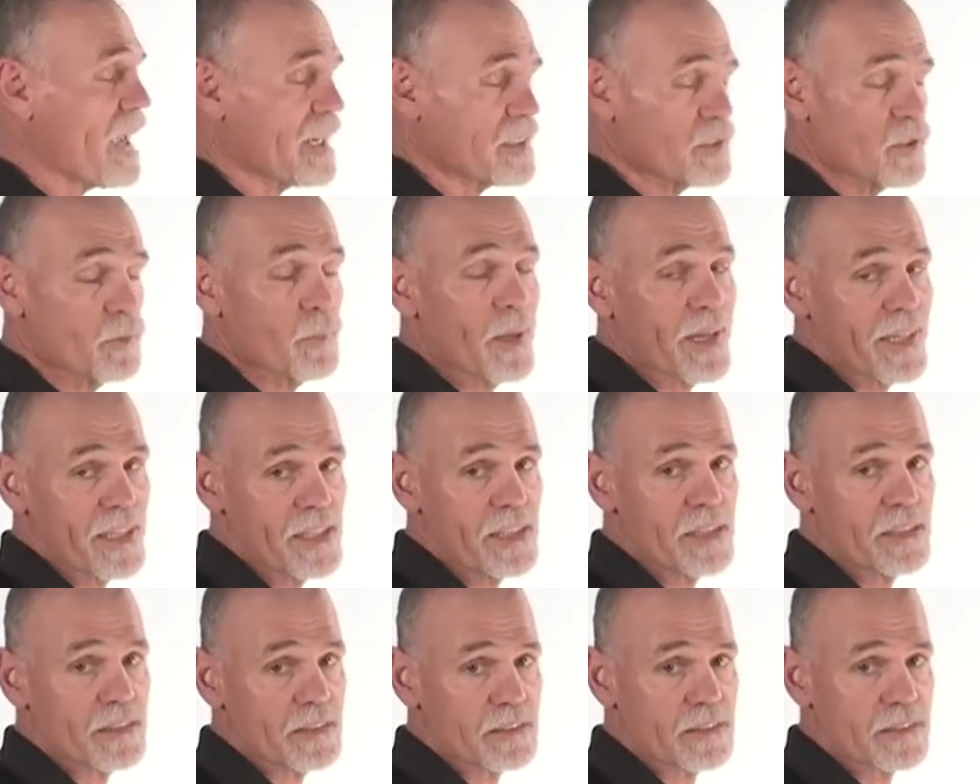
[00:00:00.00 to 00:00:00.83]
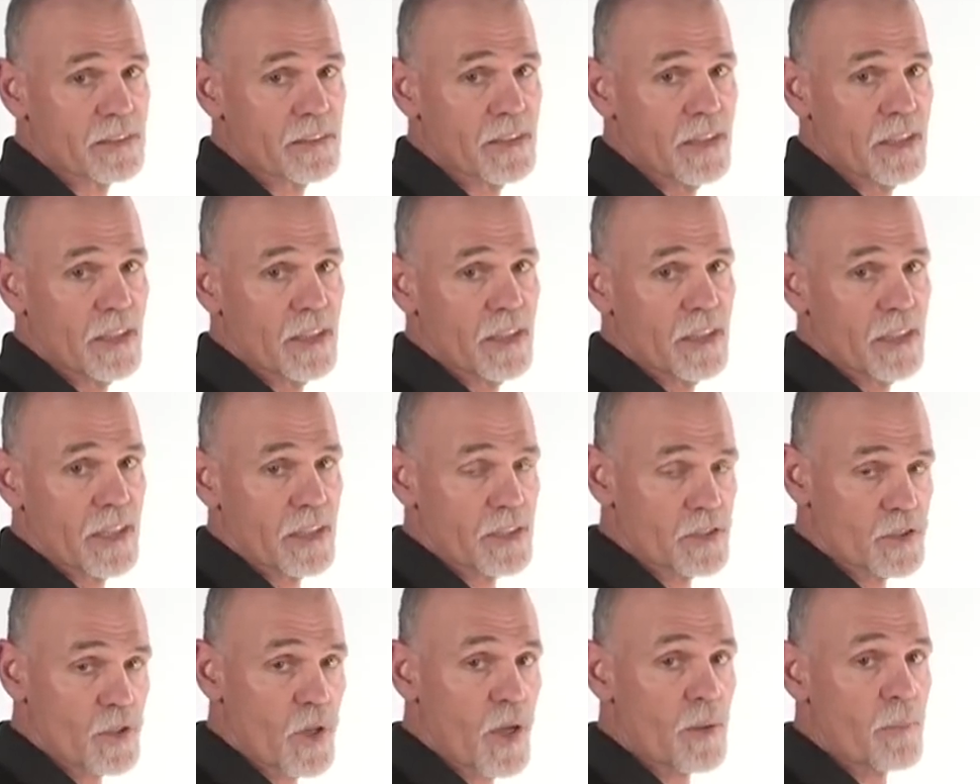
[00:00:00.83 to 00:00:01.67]
back to my heels.
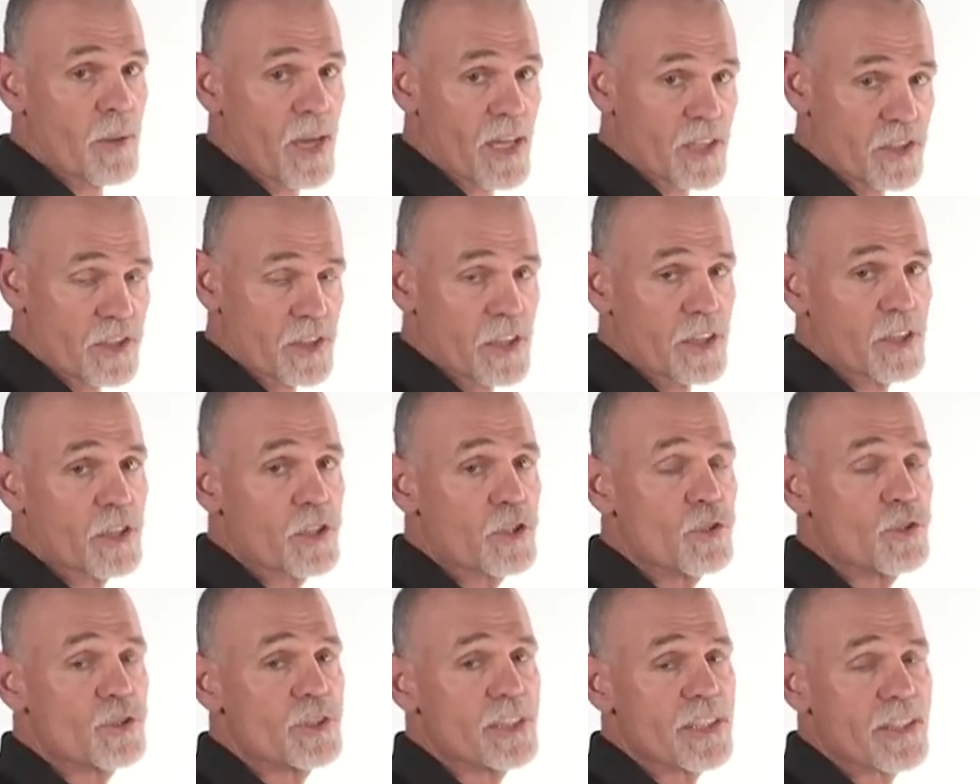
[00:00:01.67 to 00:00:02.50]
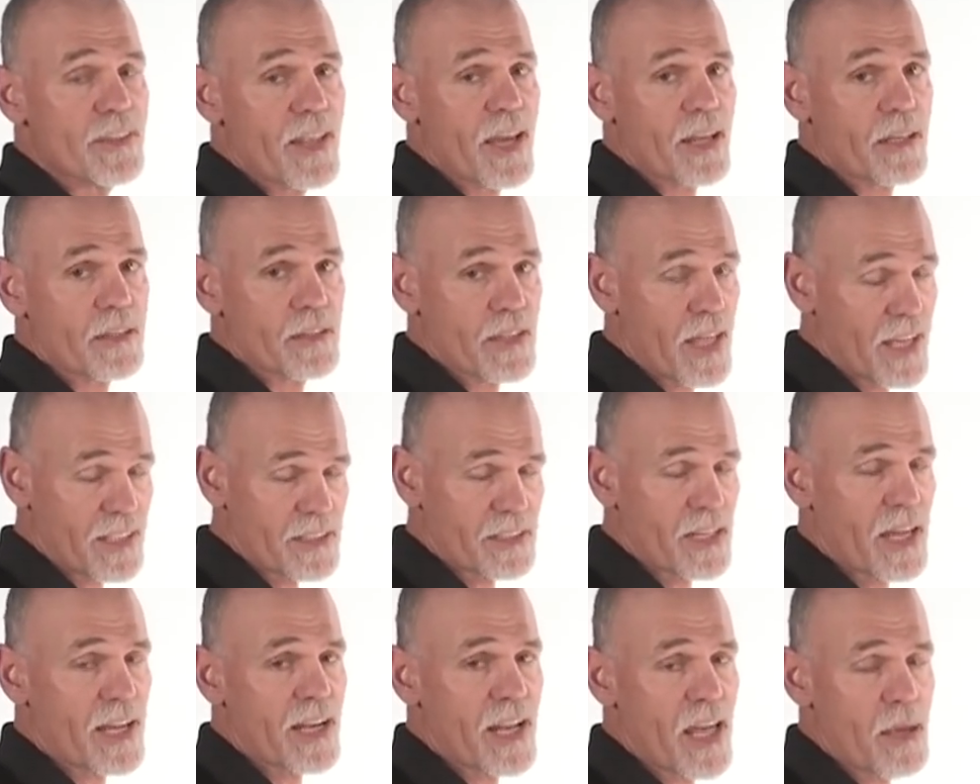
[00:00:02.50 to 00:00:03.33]
And so I'm actually losing
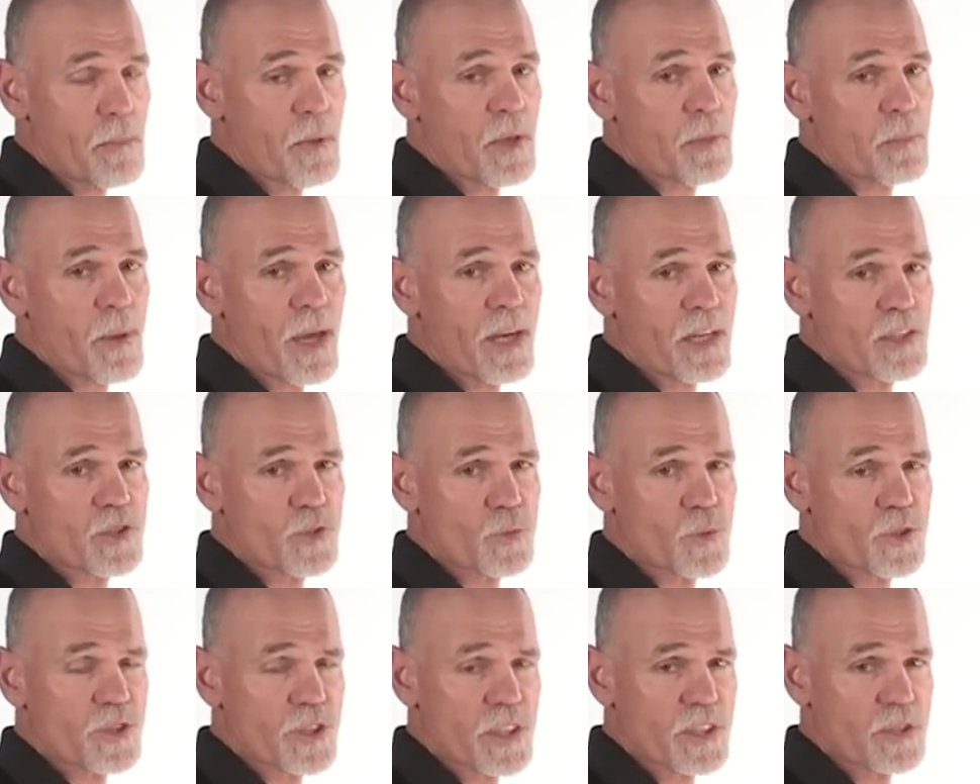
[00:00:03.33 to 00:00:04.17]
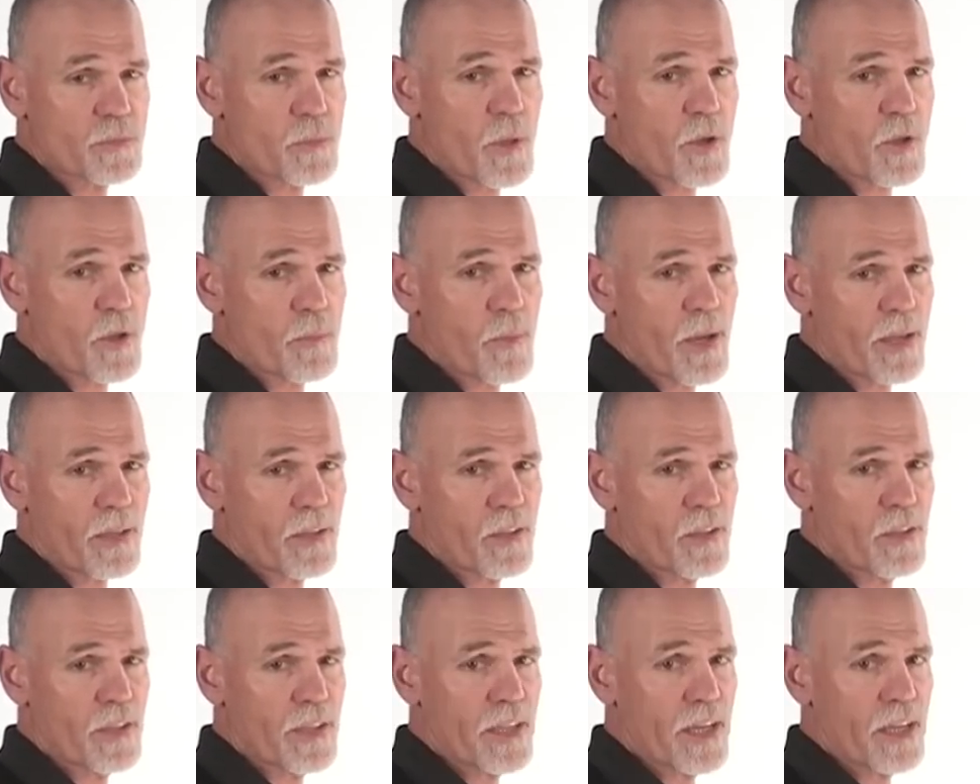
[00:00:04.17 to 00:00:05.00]
that dynamic balance, which I spoke about
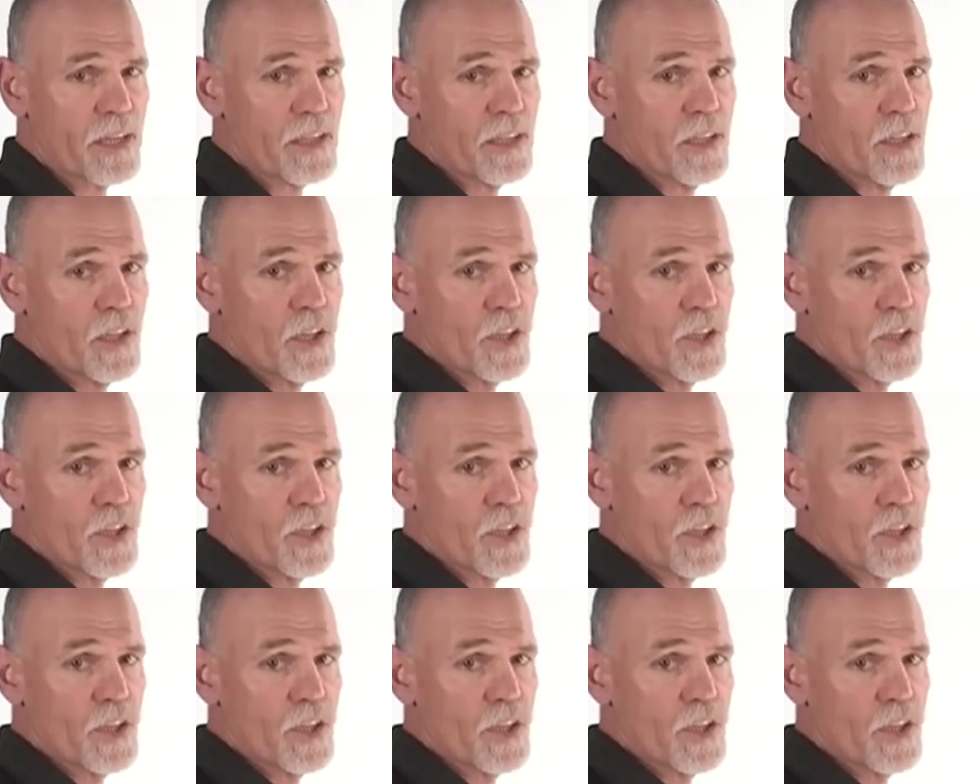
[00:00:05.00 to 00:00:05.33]
earlier.